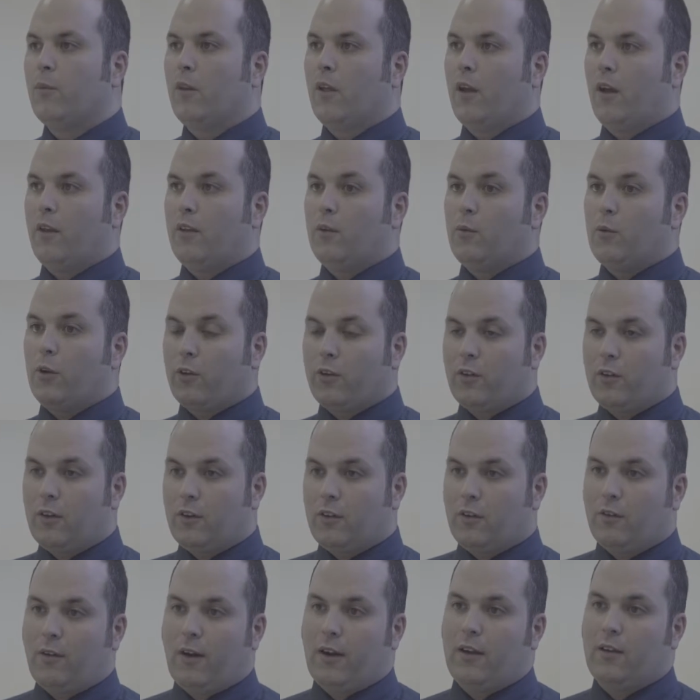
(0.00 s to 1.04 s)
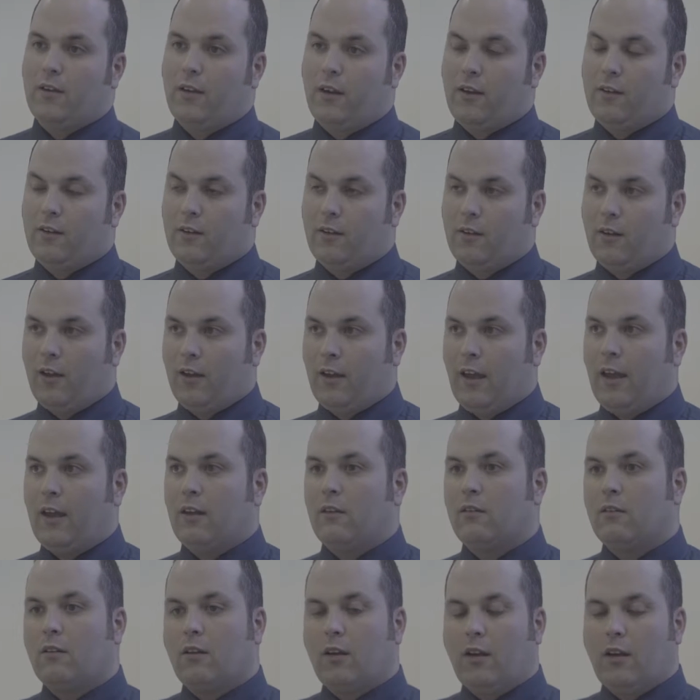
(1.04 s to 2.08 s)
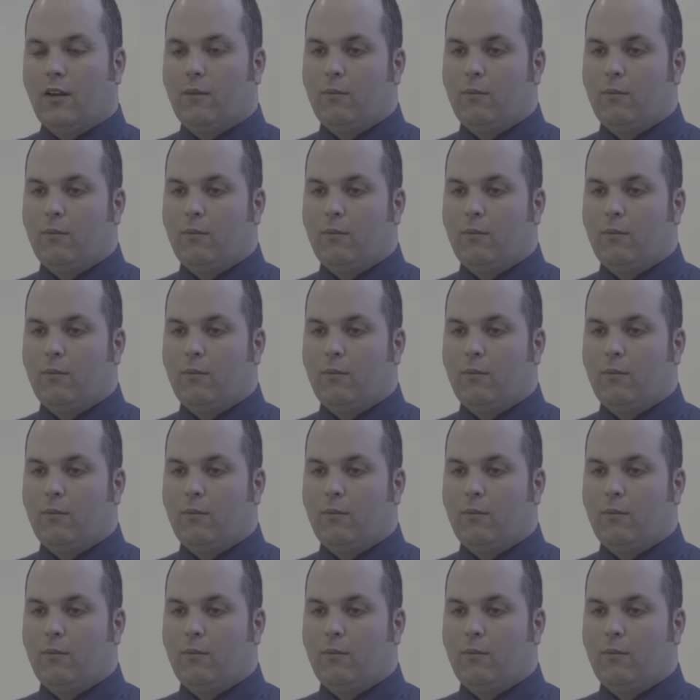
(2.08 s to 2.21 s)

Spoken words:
I think we also need to recognise that, again,